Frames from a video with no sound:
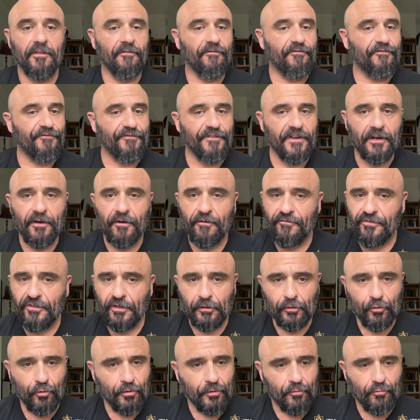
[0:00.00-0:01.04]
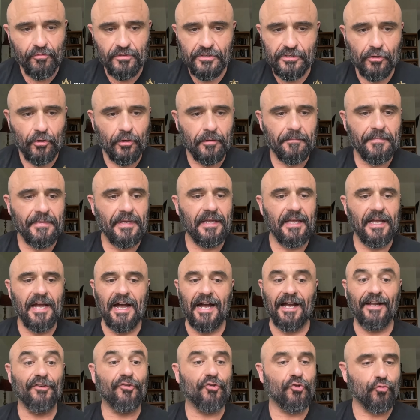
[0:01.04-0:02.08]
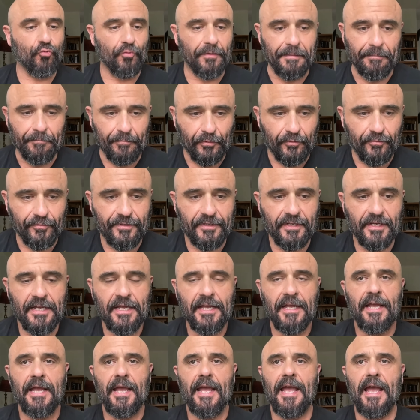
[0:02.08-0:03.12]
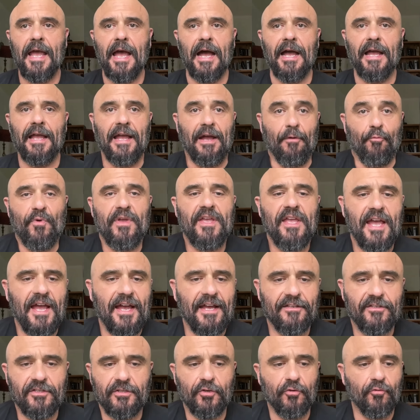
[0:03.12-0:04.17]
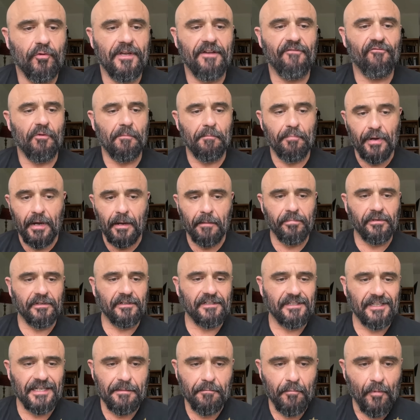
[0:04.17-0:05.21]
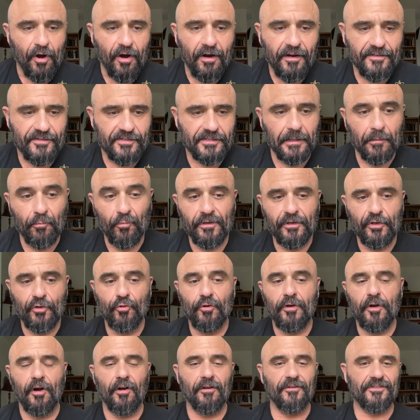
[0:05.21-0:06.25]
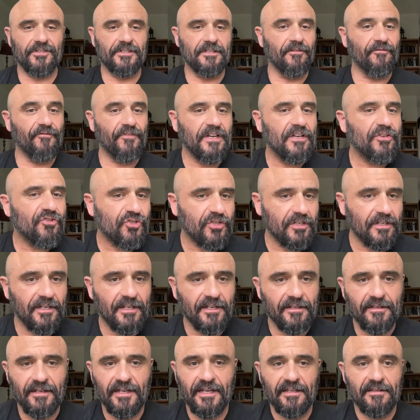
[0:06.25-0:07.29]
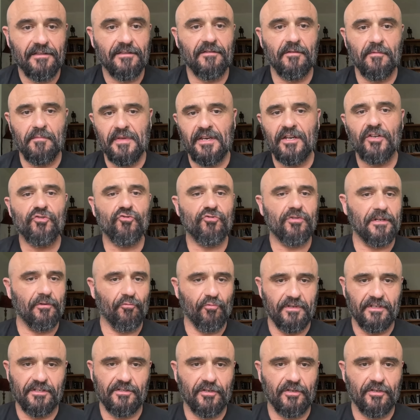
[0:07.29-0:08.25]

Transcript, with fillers: The fear of the Lord was on me. I trembled. I, we had to even publicly mark someone who caused division in, in the ministry